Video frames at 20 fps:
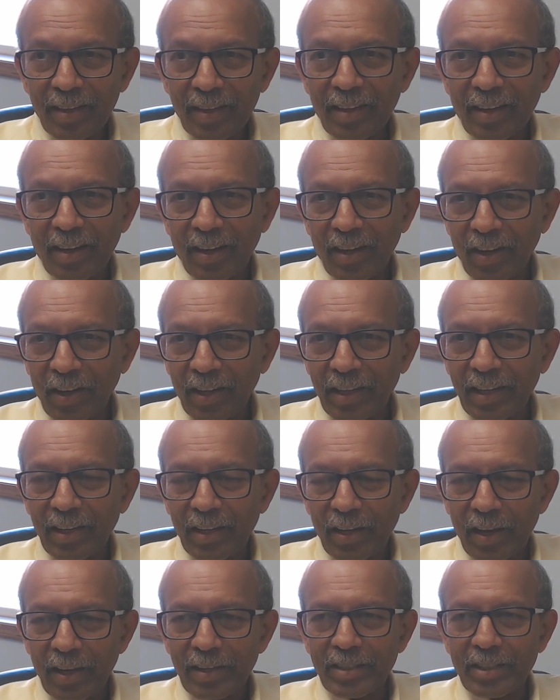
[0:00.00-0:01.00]
in
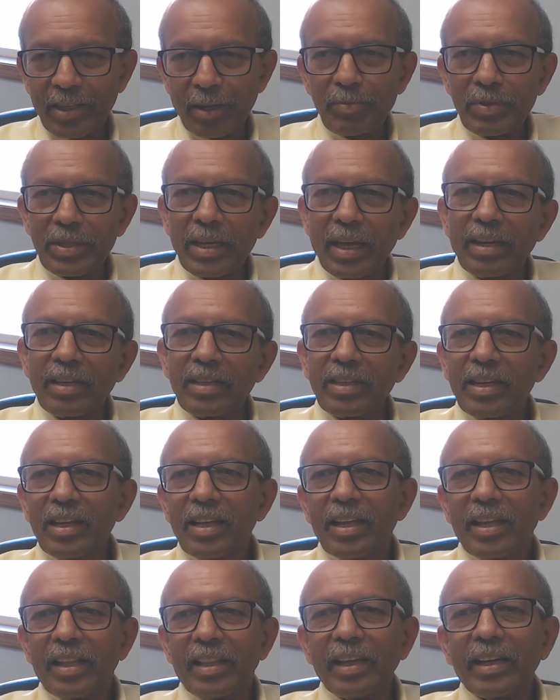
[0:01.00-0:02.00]
some sense the
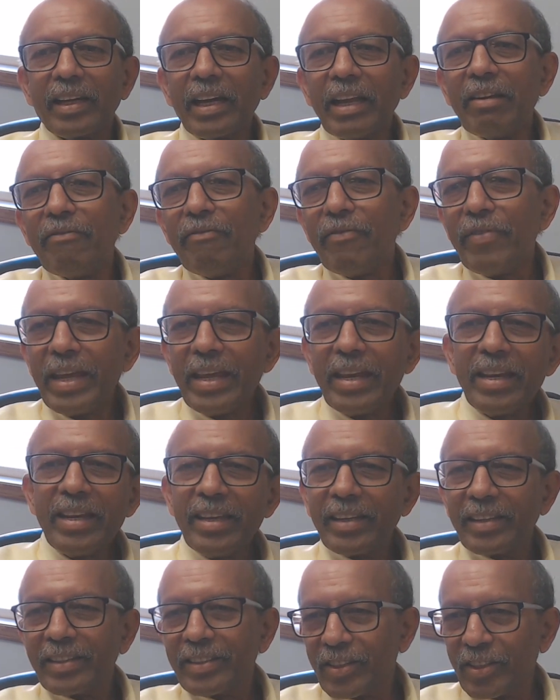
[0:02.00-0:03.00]

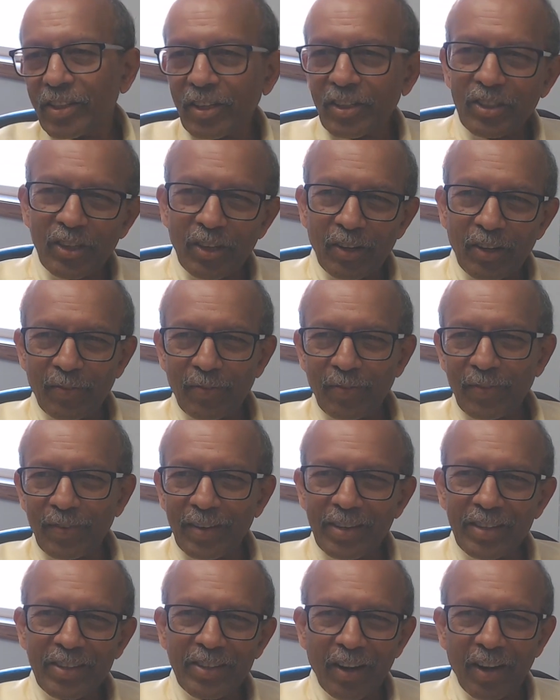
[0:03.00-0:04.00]
conveniences of digital
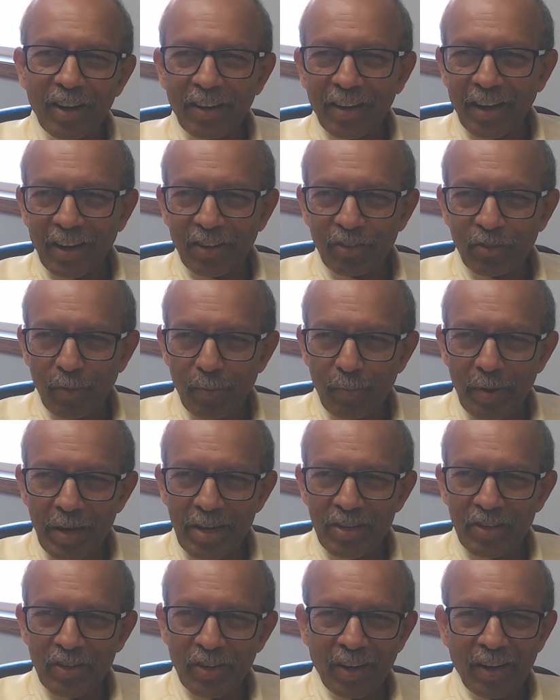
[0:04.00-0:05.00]

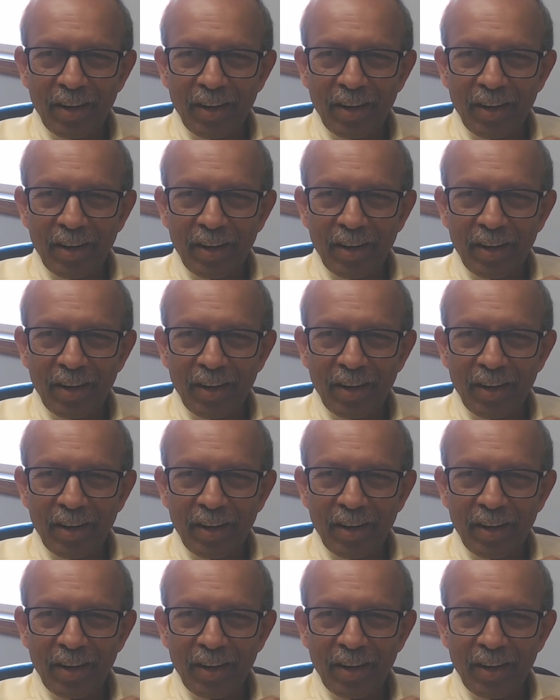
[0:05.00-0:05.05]
transformation